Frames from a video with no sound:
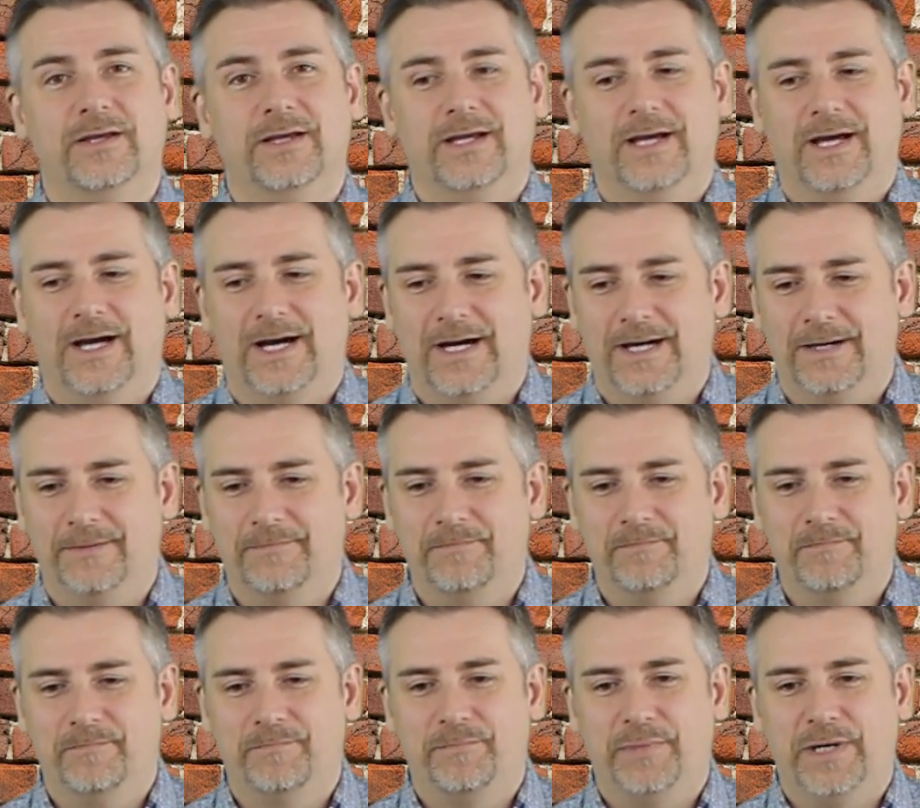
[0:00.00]

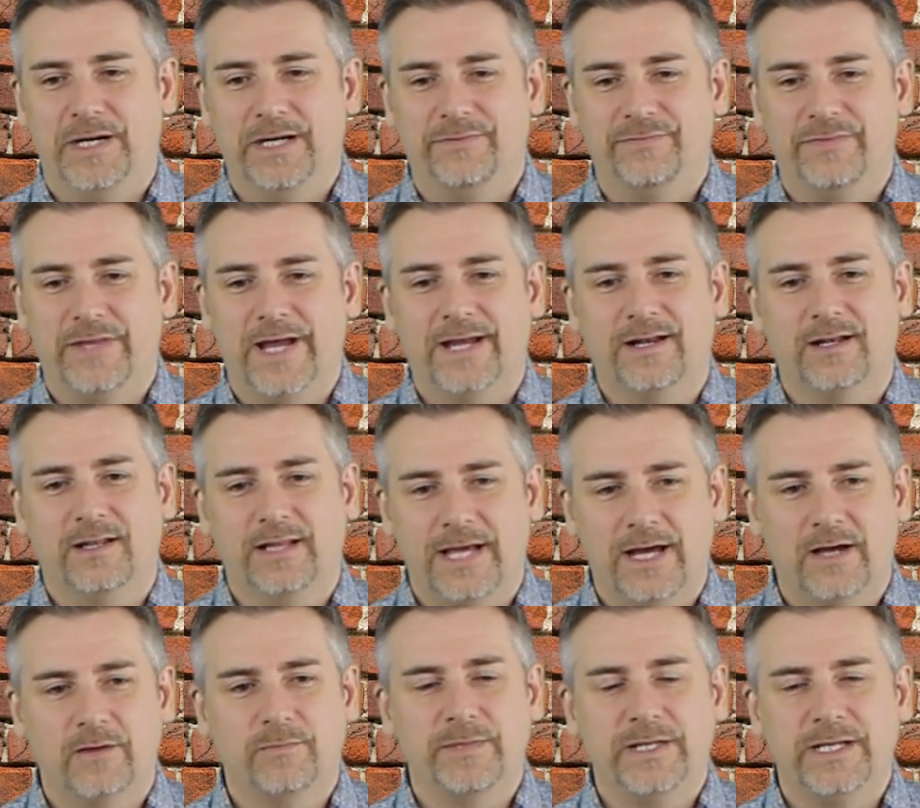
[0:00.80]
But that
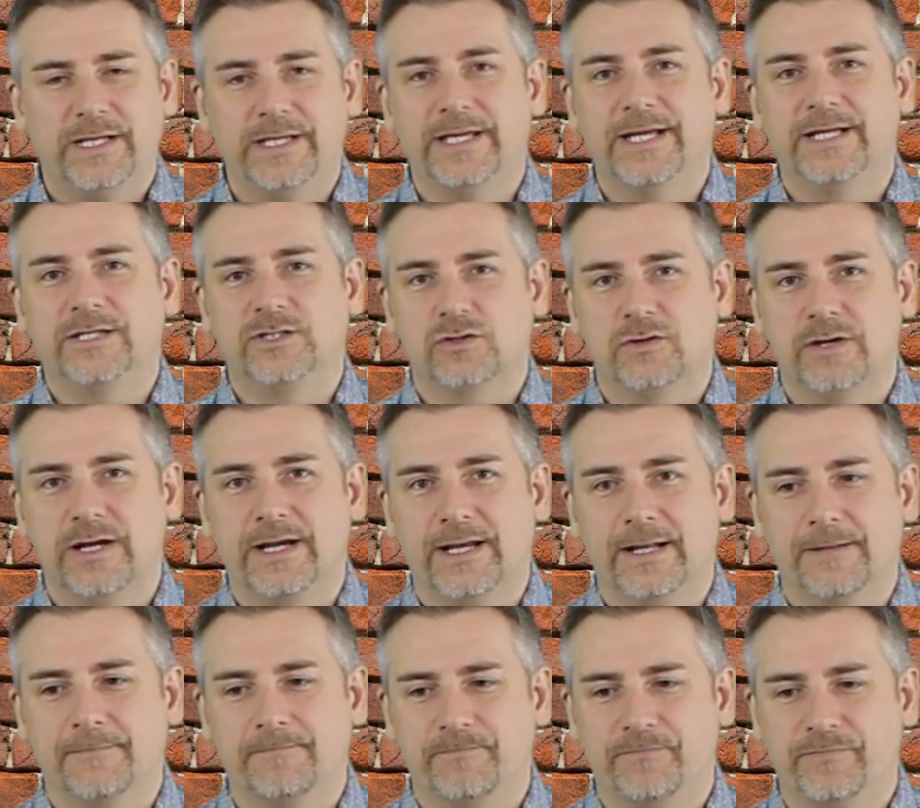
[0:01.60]
allowed me to get
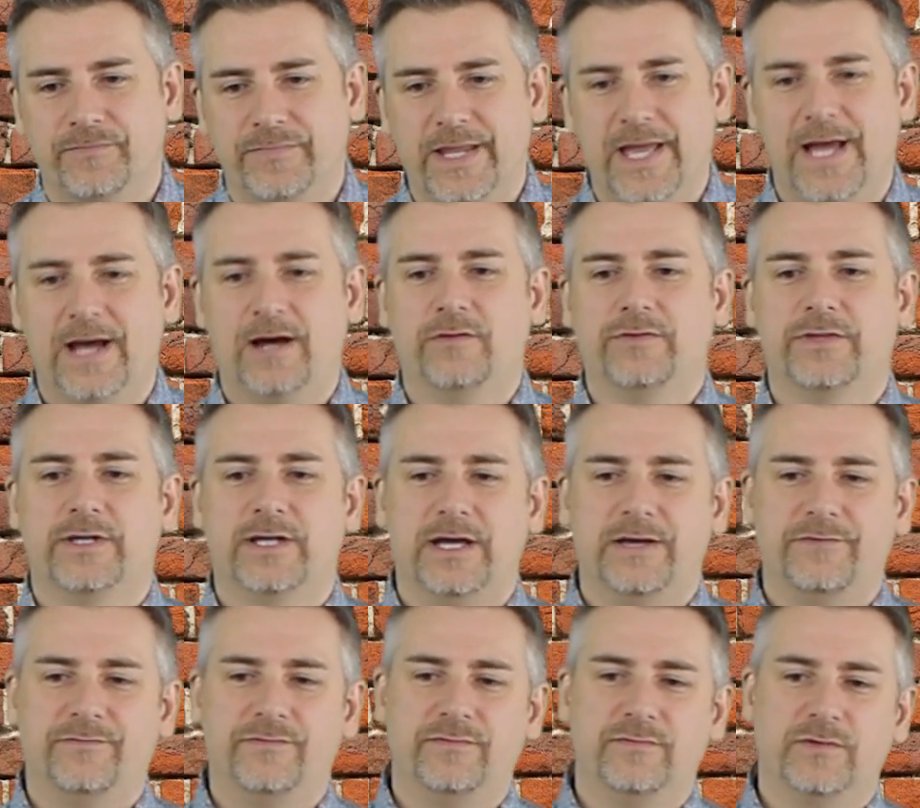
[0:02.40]
training. Now that
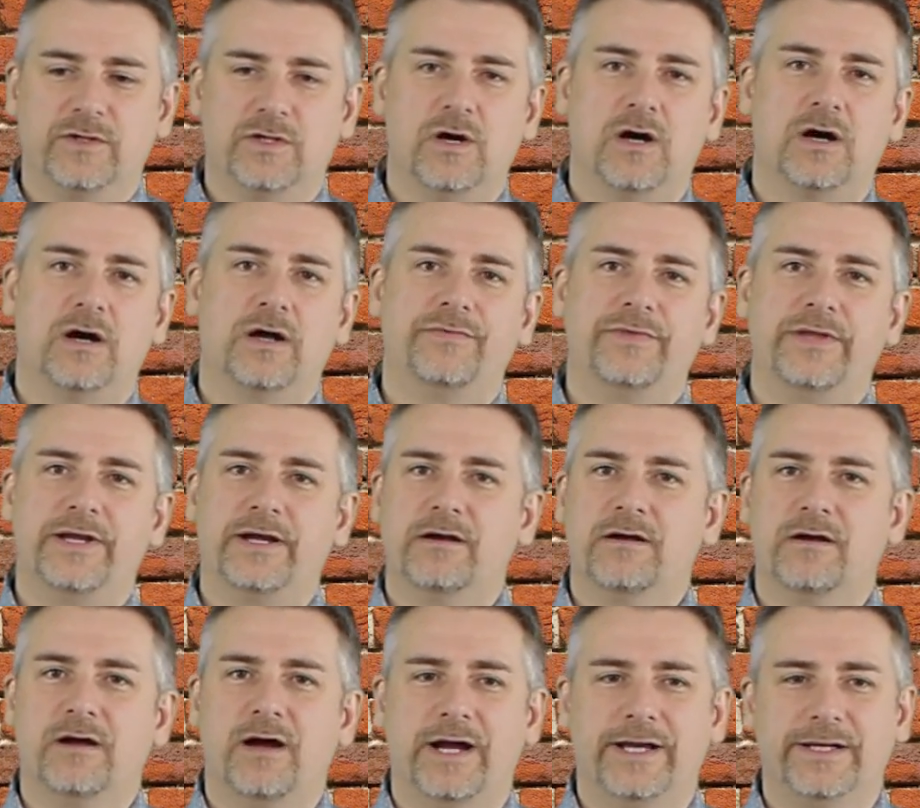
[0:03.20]
I've gone
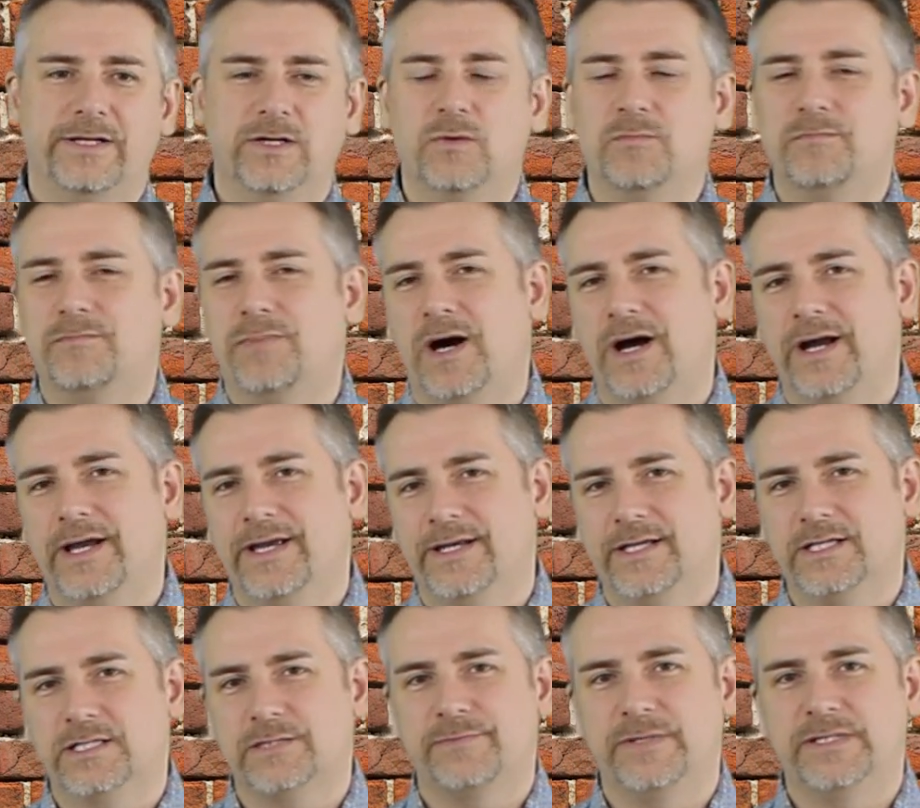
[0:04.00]
there, I don't buy
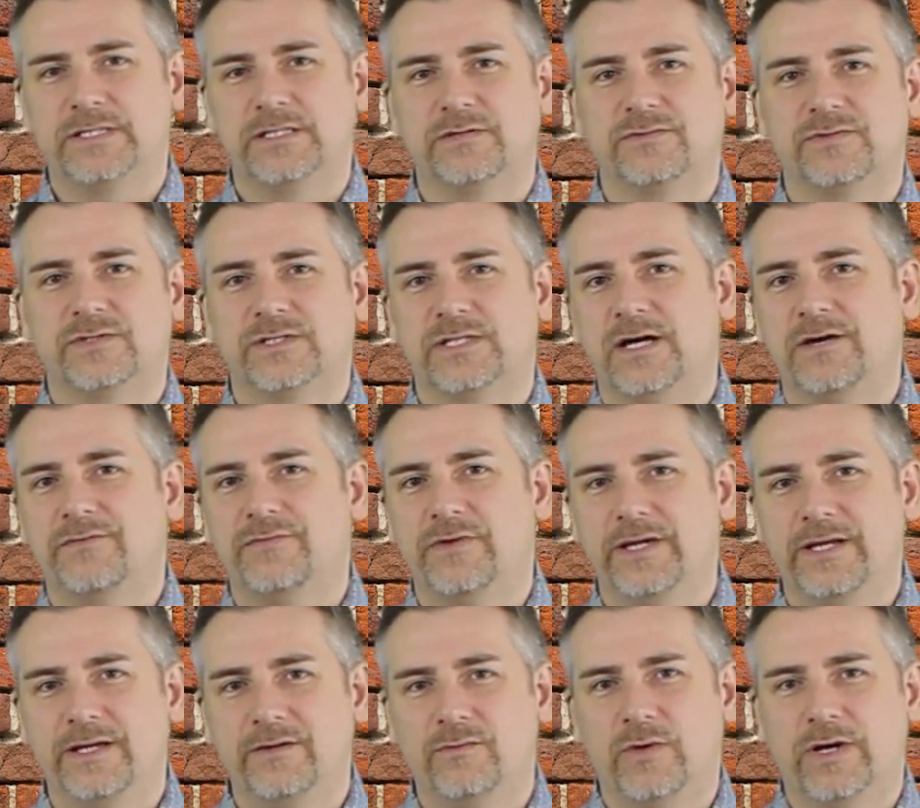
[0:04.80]
inexpensive stuff
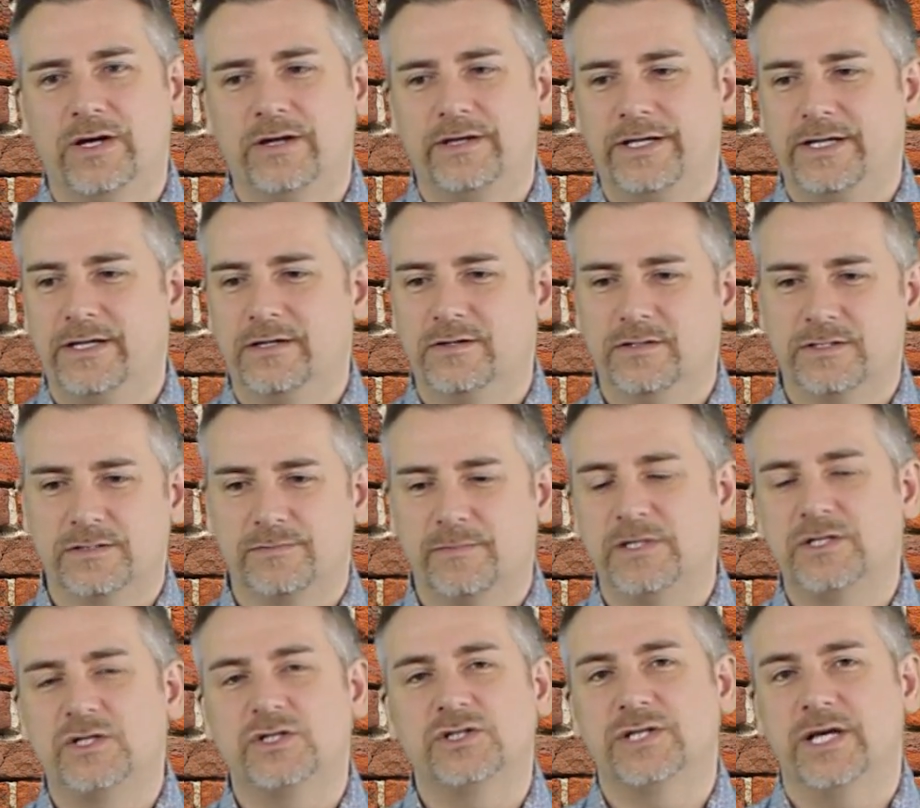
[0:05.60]
anywhere near as
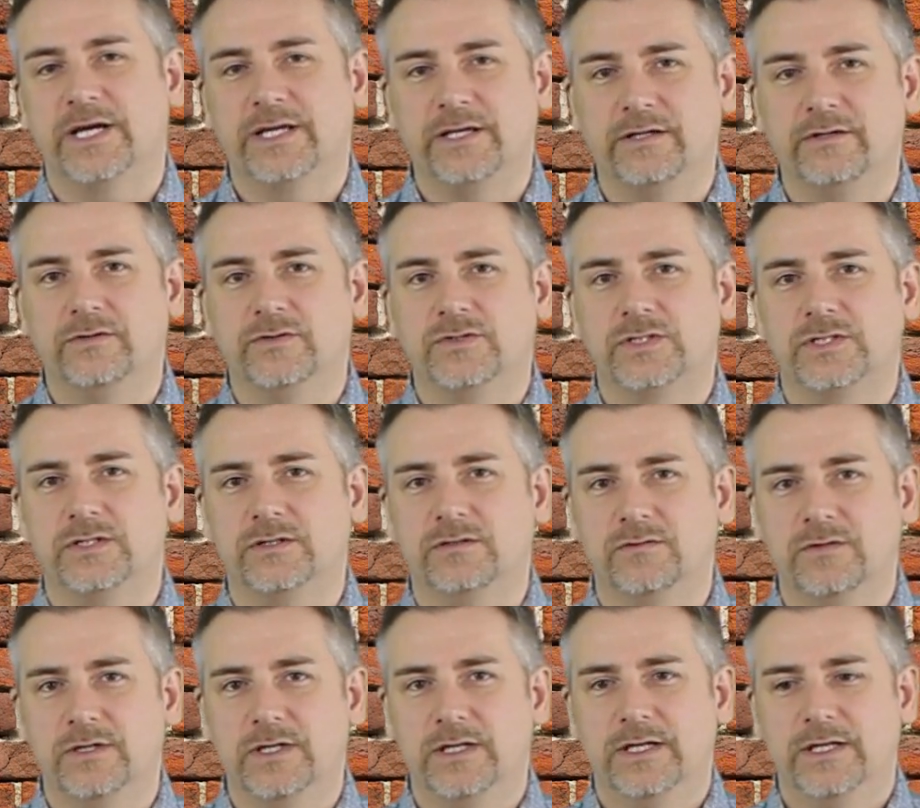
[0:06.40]
much as I used
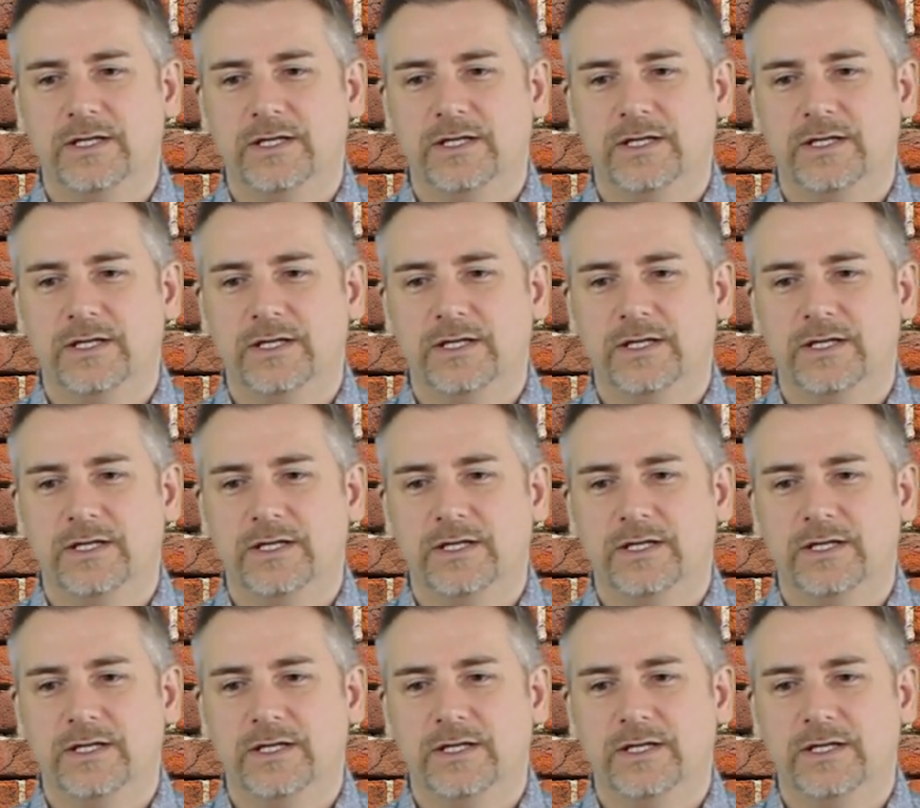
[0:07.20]
to.